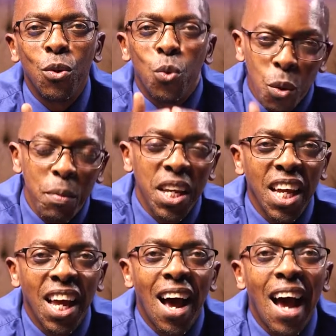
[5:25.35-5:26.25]
swimming,
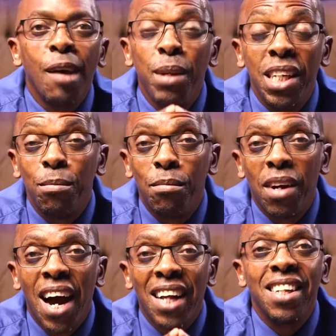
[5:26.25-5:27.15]
I beat him
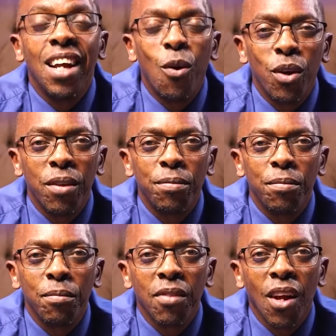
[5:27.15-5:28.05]
hands down
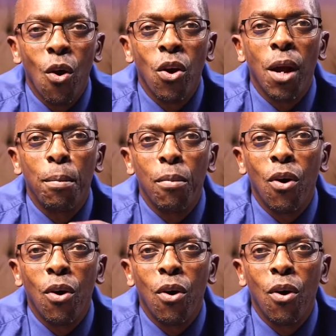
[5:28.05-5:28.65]
on a,